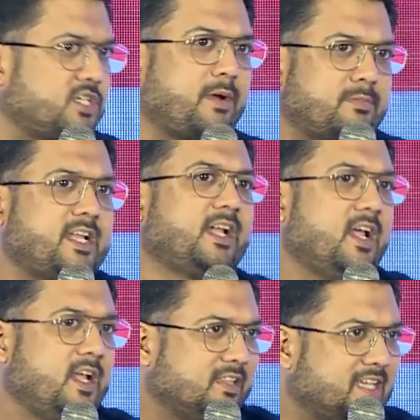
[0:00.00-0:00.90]
But I'm saying
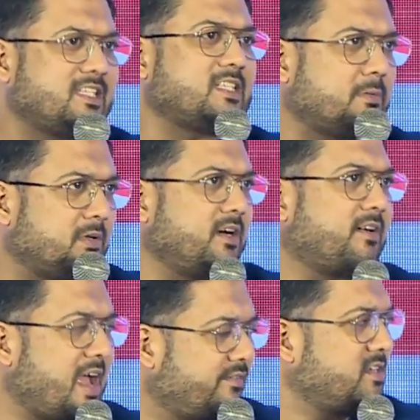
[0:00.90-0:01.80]
these are some of the
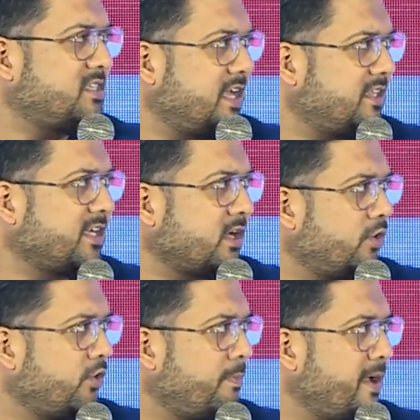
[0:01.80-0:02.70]
drivers that I think are
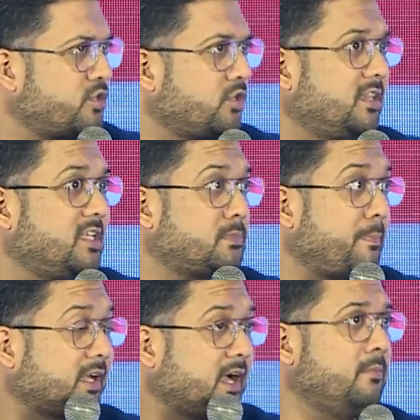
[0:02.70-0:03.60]
going to make sure that this
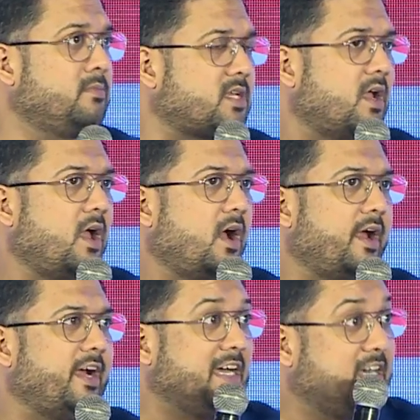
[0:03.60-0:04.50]
becomes an
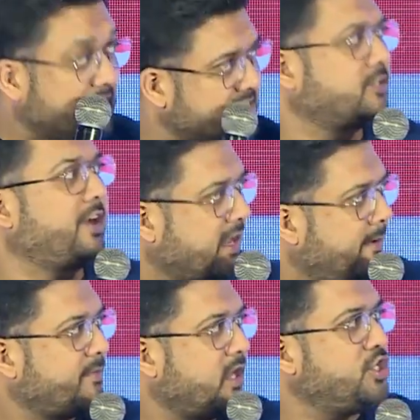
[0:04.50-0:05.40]
industry,
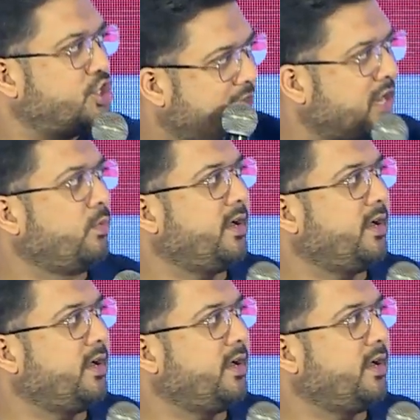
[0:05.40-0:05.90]
a genuine